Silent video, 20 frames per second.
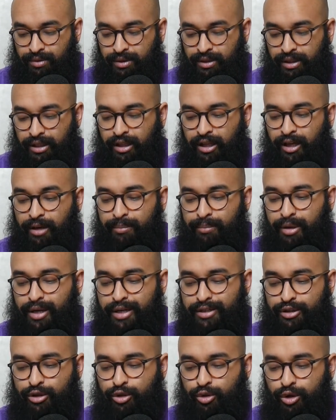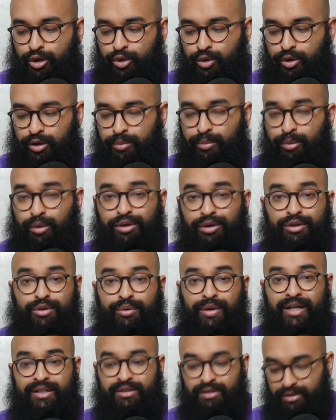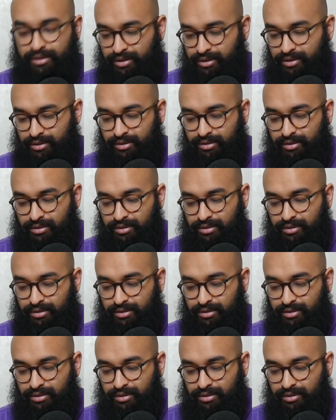Elon Musk to join Twitter board of directors.